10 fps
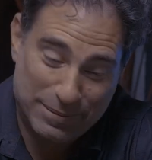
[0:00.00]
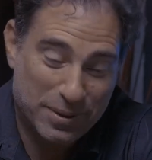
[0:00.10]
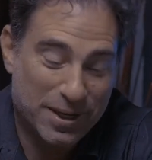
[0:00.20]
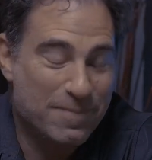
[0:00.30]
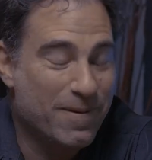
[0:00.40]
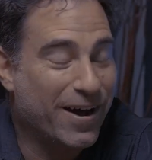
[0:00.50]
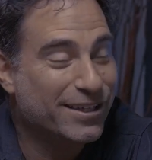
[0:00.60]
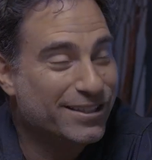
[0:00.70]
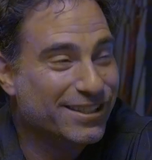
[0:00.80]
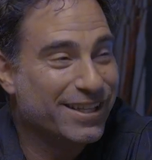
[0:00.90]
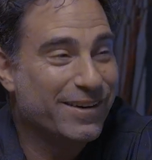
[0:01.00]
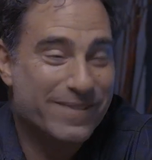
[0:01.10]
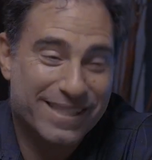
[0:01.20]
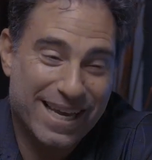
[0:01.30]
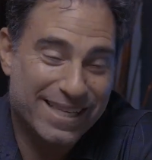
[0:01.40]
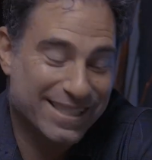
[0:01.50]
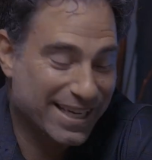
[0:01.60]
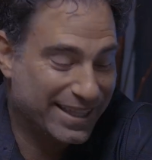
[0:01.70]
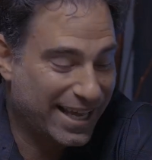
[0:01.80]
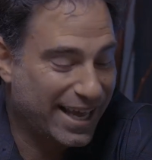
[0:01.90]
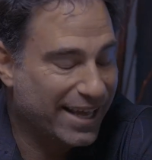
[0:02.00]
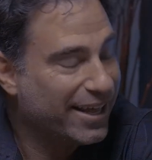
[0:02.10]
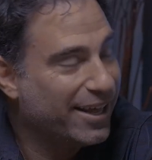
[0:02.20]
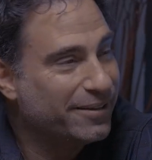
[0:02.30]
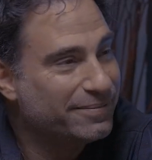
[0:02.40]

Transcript: Pretty much. There was days like that. Yeah.